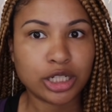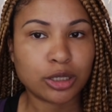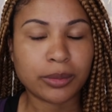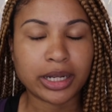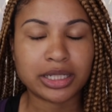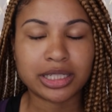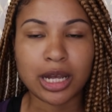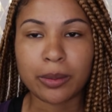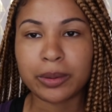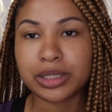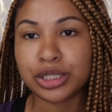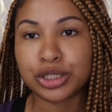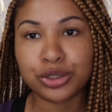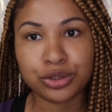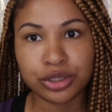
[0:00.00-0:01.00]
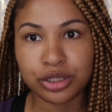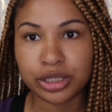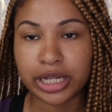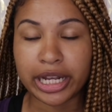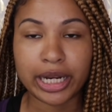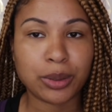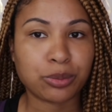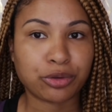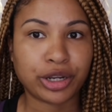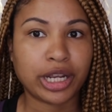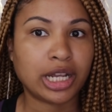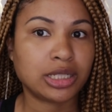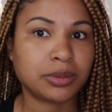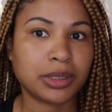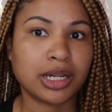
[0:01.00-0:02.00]
You know, my scalp isn't used to getting
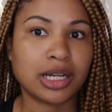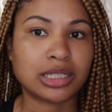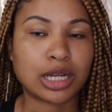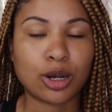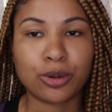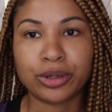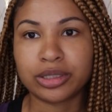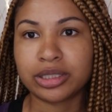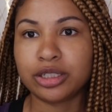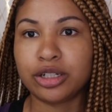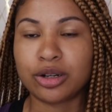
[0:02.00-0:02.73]
braids because I always,